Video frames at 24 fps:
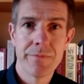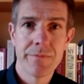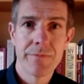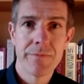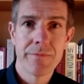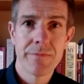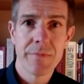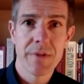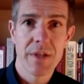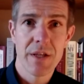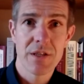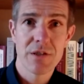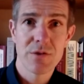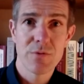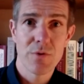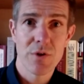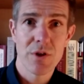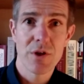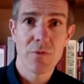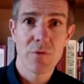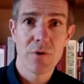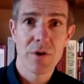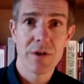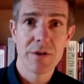That's what the
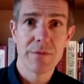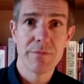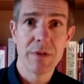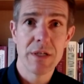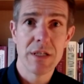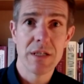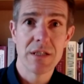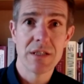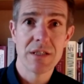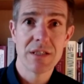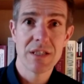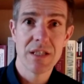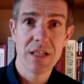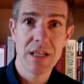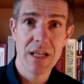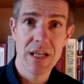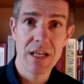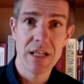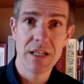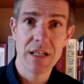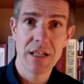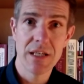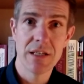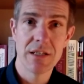word means, in
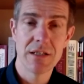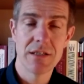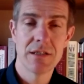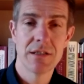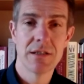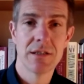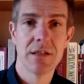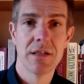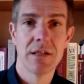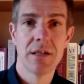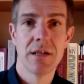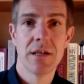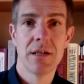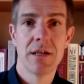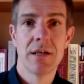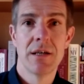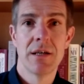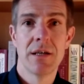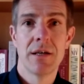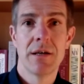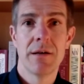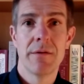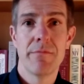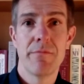his
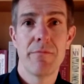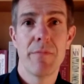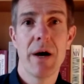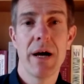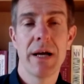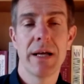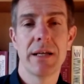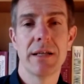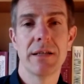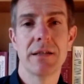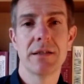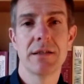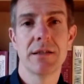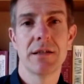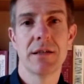mind.